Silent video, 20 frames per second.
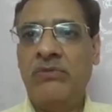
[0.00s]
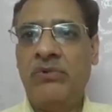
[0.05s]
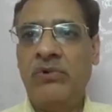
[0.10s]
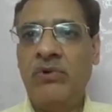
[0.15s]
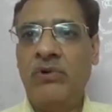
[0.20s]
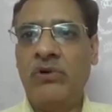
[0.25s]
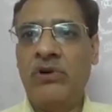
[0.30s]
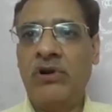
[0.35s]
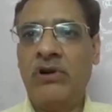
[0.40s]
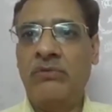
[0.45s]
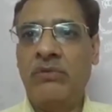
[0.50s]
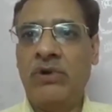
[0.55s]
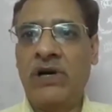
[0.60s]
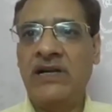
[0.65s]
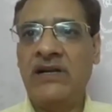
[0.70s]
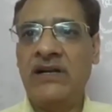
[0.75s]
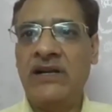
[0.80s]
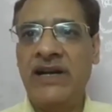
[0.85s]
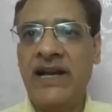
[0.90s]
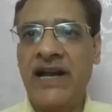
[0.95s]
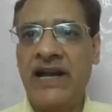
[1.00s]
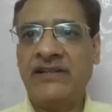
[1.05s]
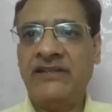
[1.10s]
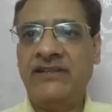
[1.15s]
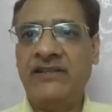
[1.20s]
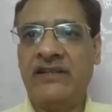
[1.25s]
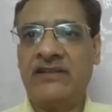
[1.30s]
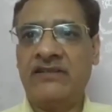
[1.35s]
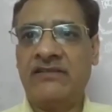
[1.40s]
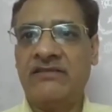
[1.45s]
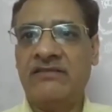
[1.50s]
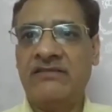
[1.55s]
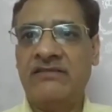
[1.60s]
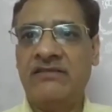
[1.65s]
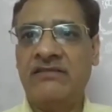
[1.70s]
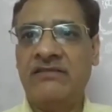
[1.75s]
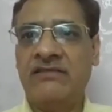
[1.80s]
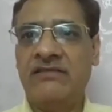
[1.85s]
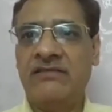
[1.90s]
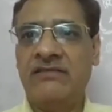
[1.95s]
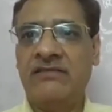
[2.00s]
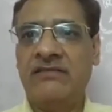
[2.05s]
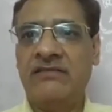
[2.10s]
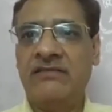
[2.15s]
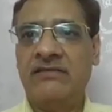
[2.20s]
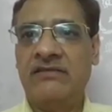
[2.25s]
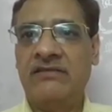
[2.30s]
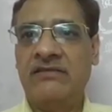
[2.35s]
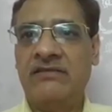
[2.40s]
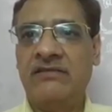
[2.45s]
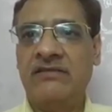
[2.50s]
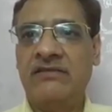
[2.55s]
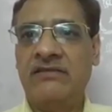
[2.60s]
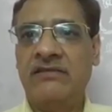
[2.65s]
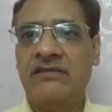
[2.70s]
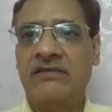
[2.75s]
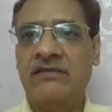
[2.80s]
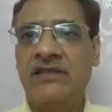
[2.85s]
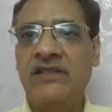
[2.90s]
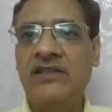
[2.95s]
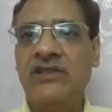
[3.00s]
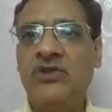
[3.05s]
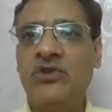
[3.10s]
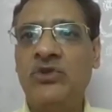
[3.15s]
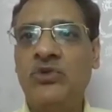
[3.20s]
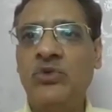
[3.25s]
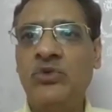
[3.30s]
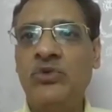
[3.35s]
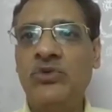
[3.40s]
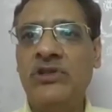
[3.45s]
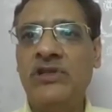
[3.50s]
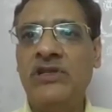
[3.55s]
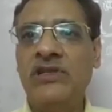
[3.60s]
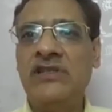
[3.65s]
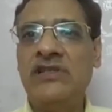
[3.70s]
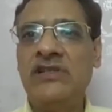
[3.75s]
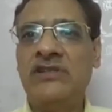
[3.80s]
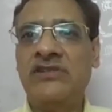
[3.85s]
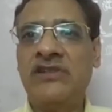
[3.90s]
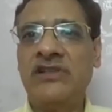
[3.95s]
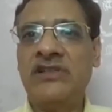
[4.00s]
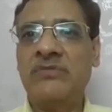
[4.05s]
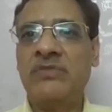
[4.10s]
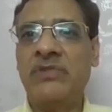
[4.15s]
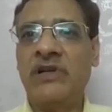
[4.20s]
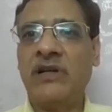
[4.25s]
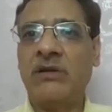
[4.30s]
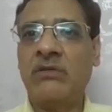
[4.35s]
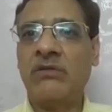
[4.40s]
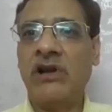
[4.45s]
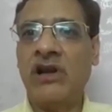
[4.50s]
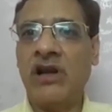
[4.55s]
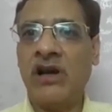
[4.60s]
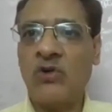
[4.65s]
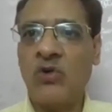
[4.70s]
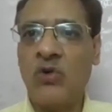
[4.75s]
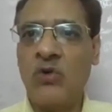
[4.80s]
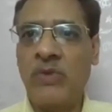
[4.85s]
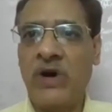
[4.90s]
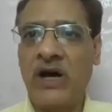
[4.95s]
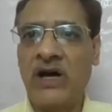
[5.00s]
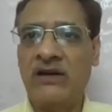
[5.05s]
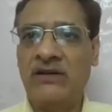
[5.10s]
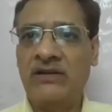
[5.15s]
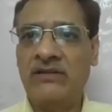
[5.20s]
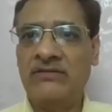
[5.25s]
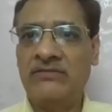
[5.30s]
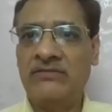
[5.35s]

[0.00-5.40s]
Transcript: floral bud nectar is used in the treatment of glaucoma.